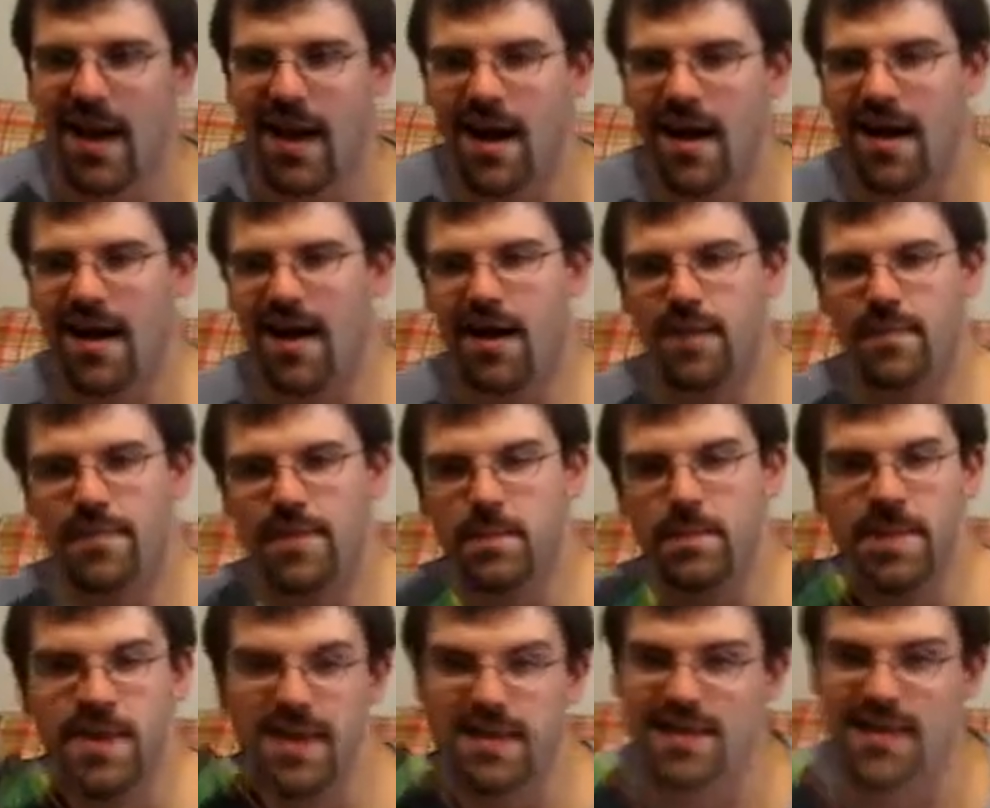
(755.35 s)
The
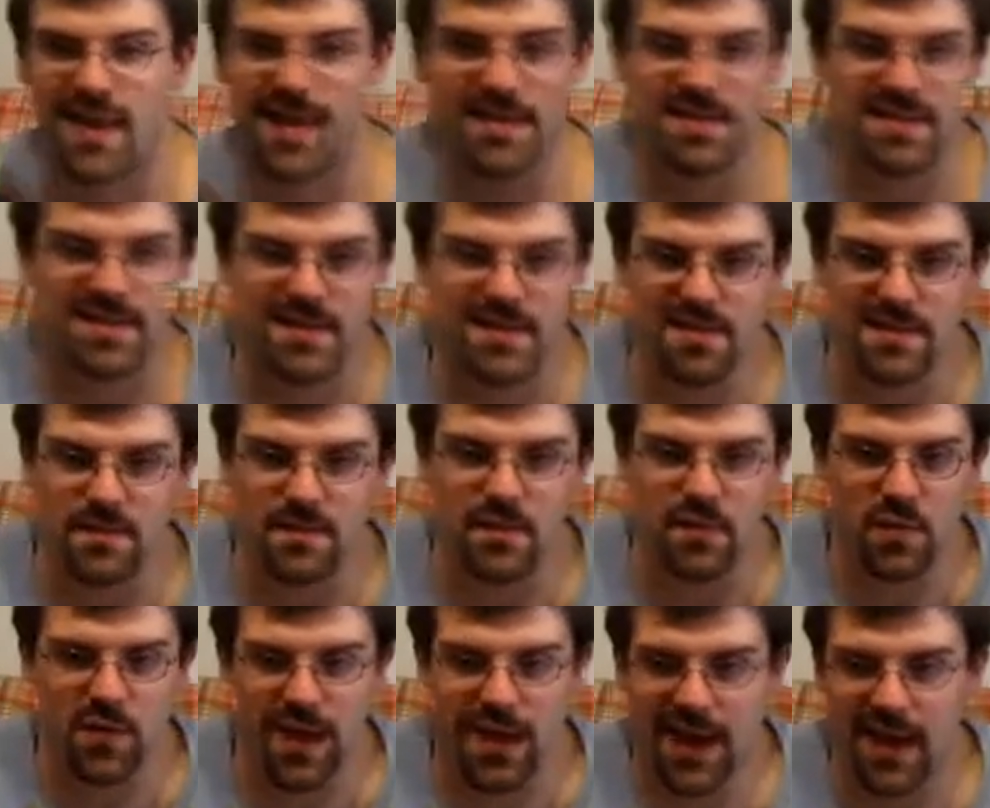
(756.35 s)
Pick 10 system's
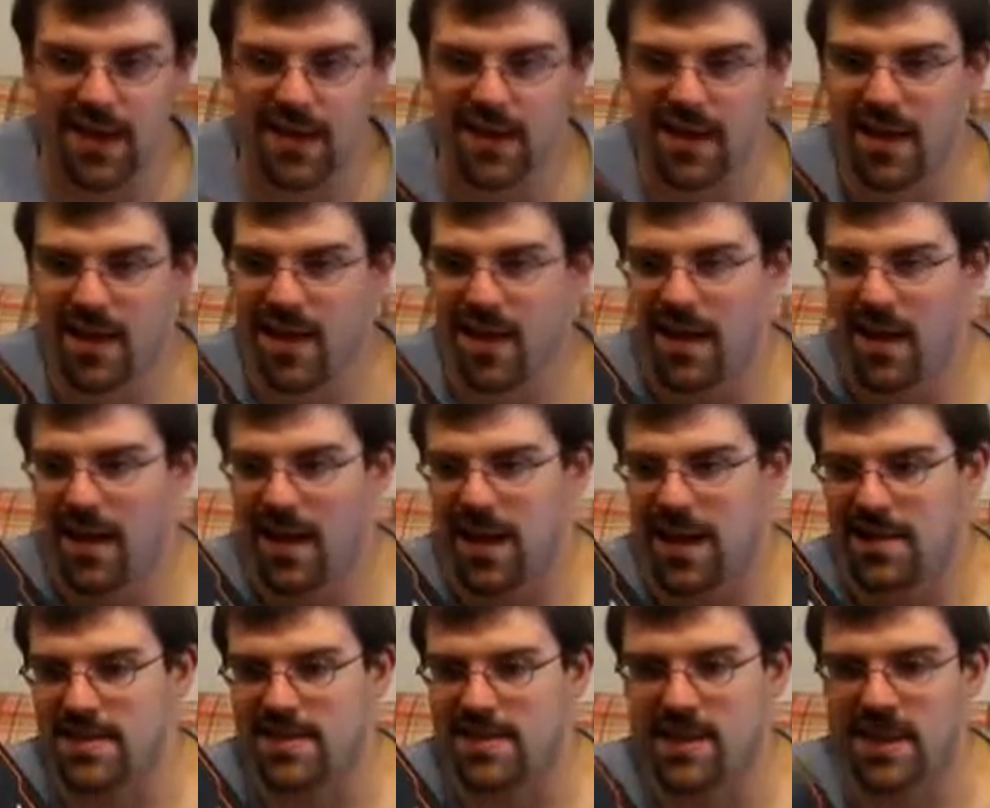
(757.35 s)
great.
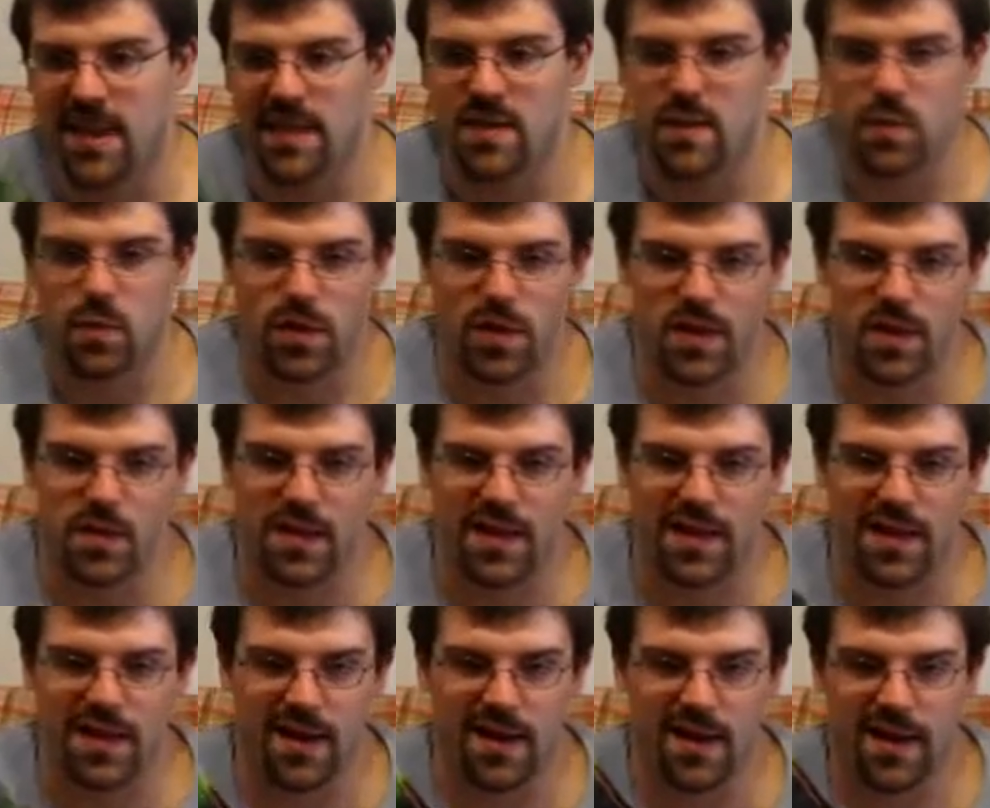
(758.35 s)
It's nice where you
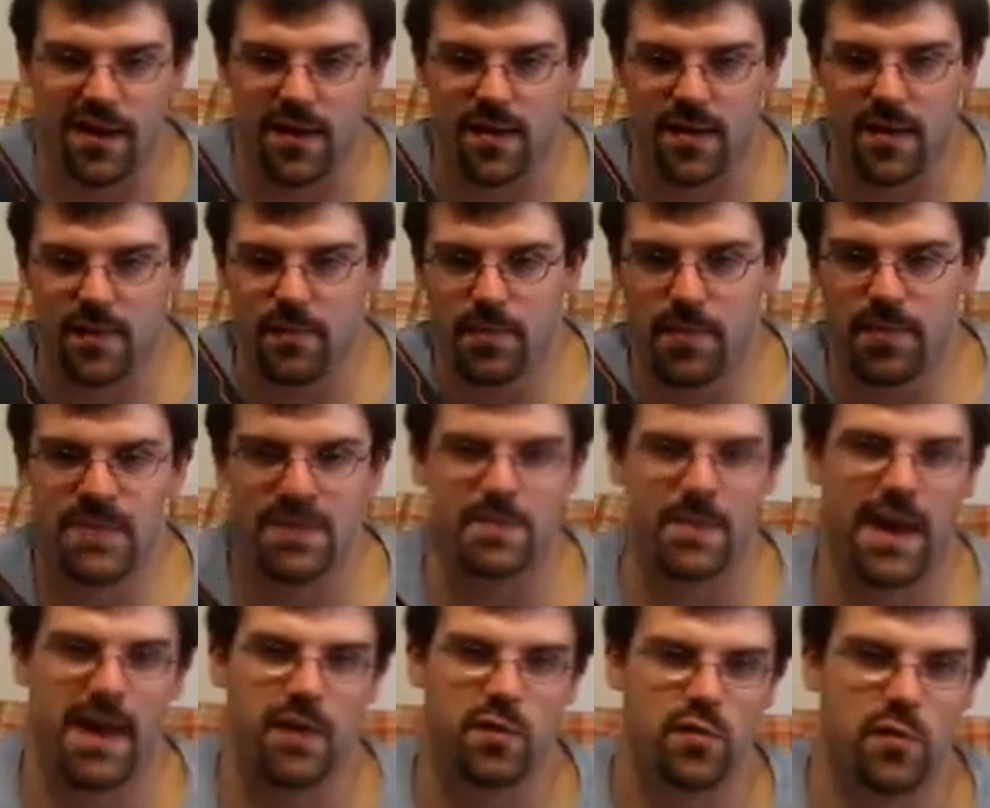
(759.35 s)
can put some
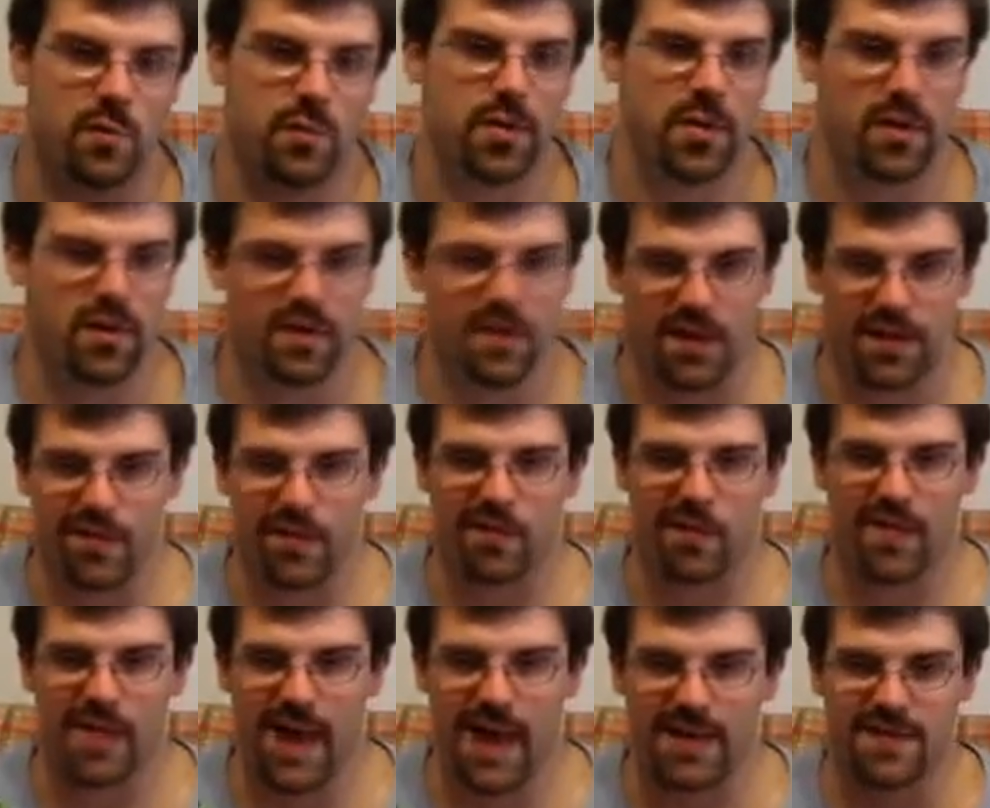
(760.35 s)
extra perks on your
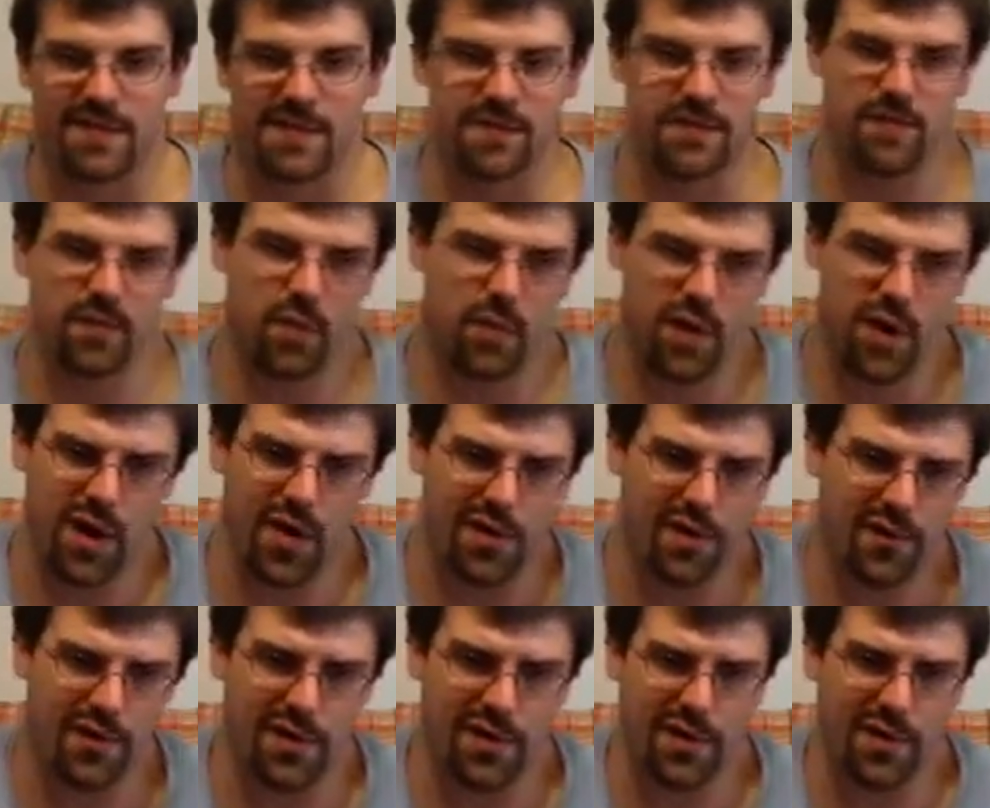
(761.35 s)
class and forego
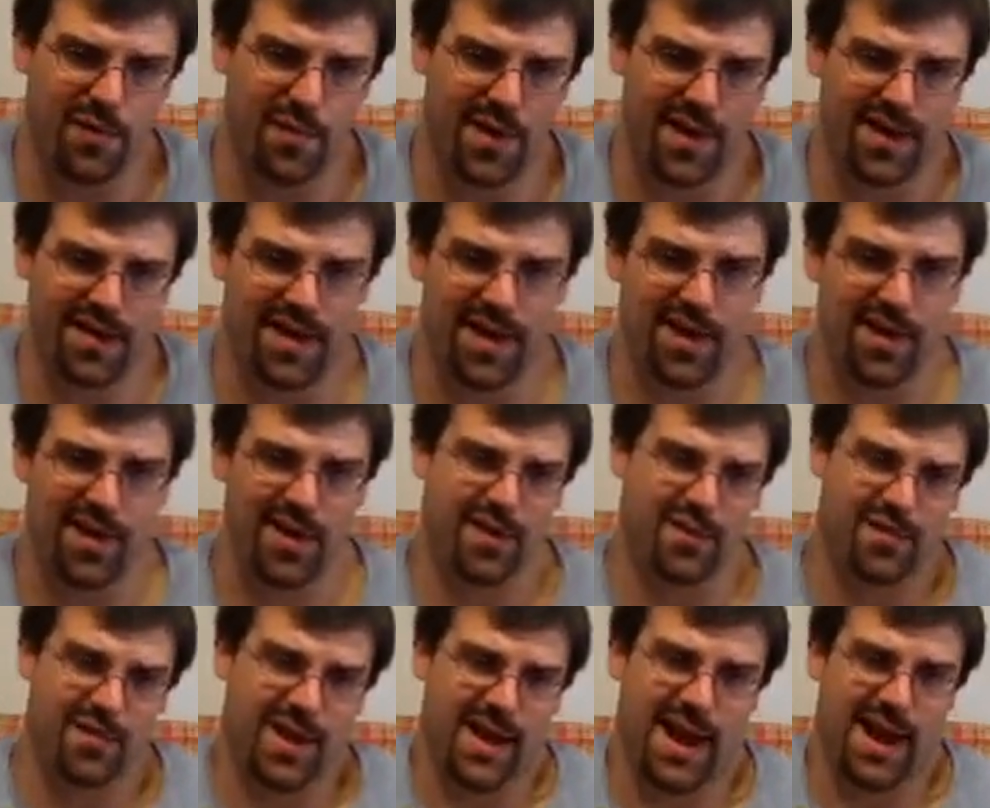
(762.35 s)
if you don't want to carry
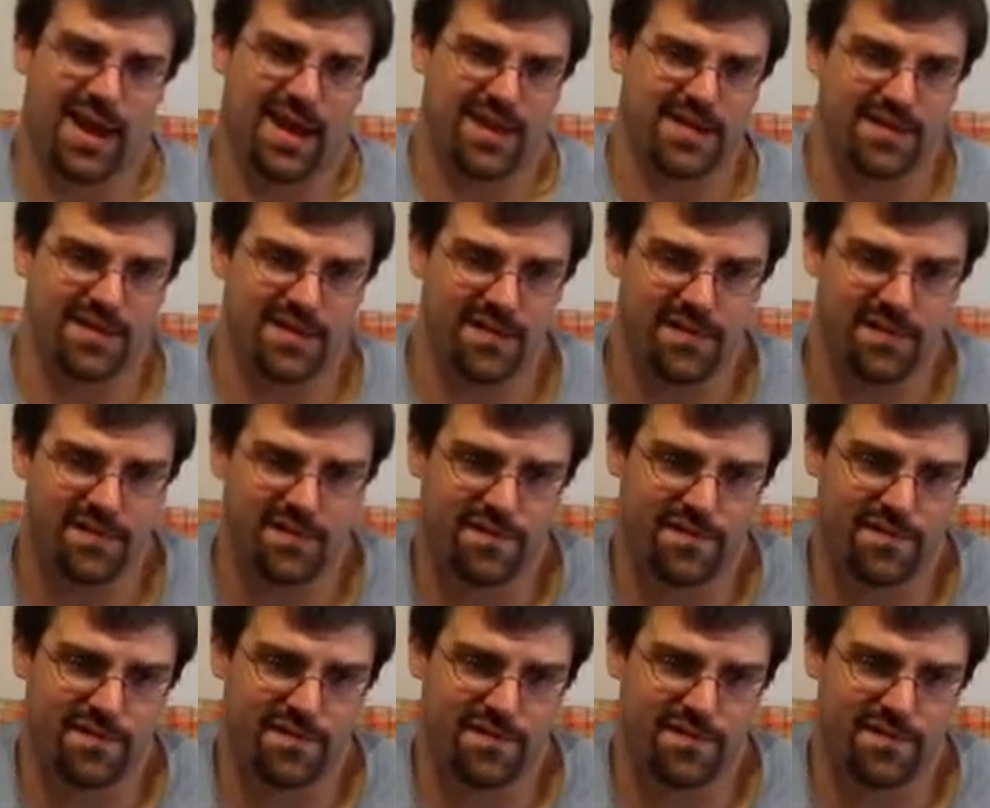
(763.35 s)
grenades, if